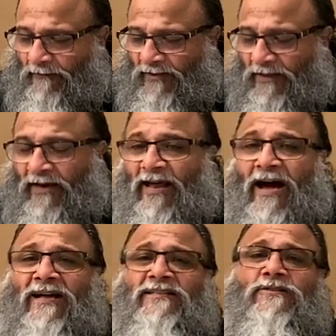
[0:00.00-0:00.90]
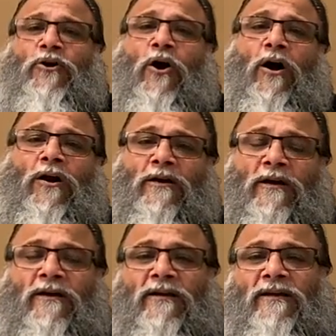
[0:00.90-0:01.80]
when the last thought
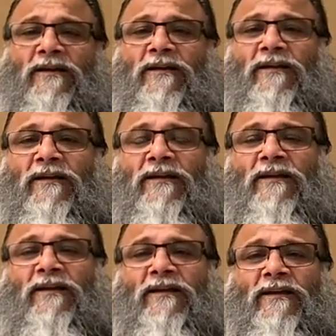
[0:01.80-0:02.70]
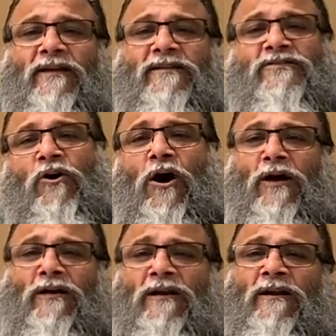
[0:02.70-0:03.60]
is
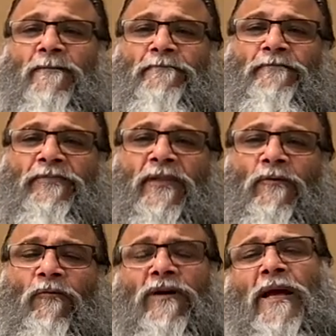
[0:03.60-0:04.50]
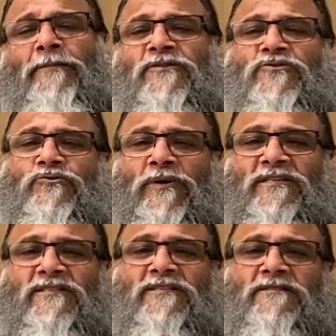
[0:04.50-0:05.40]
gone what happens to us